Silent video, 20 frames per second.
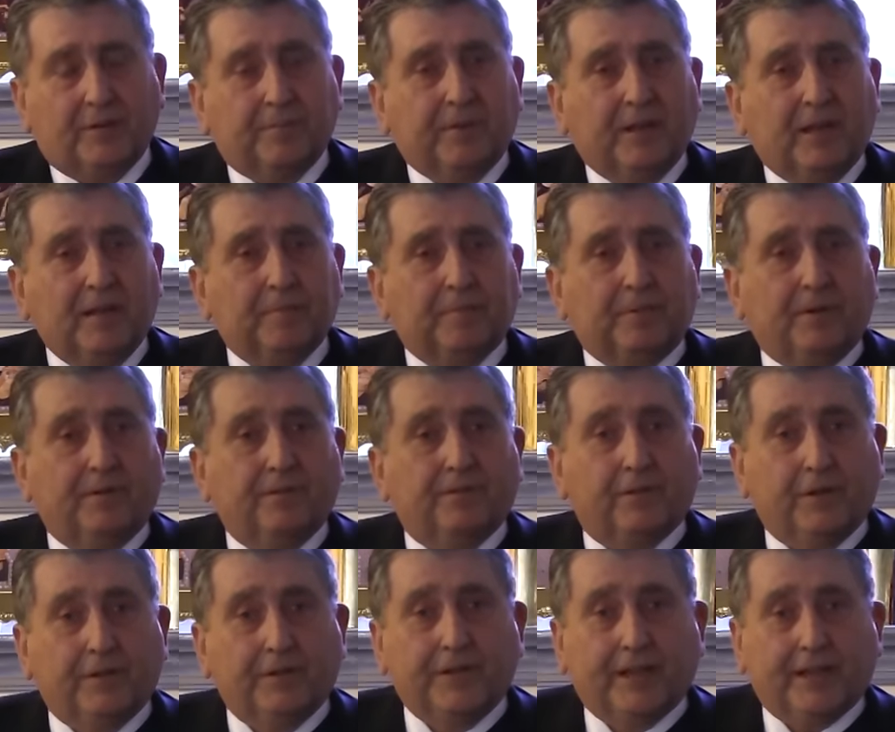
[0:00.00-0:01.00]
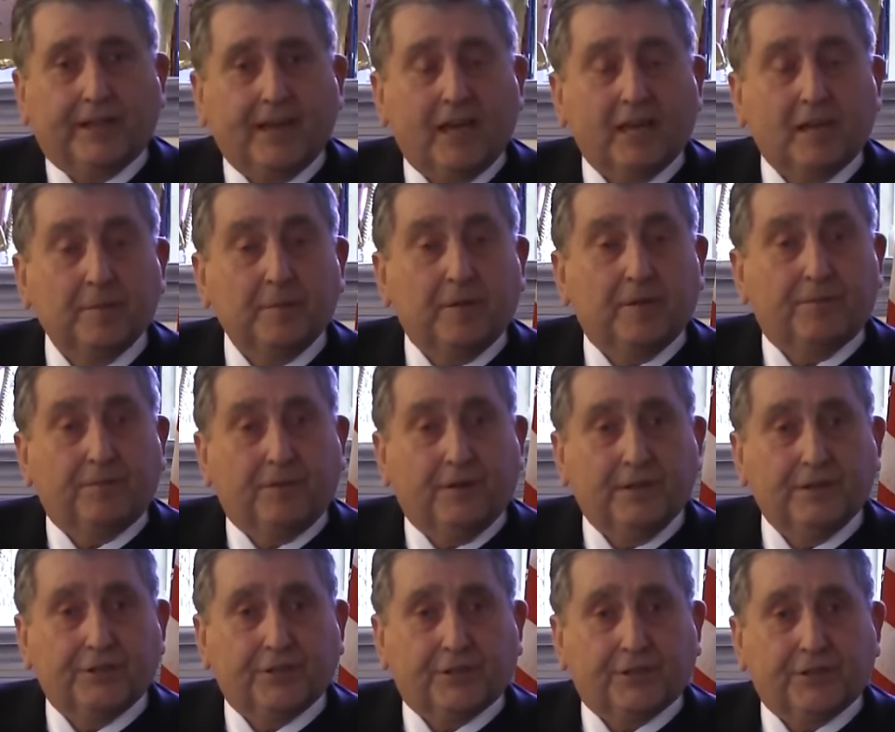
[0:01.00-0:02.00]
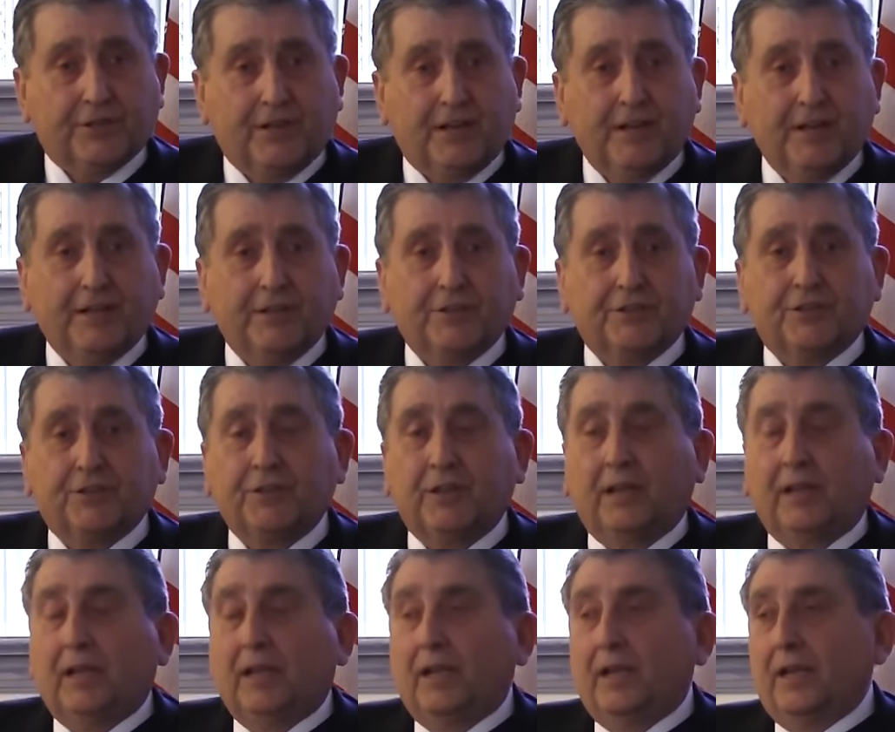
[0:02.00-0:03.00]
their paper in front of the Academy of Forensic Science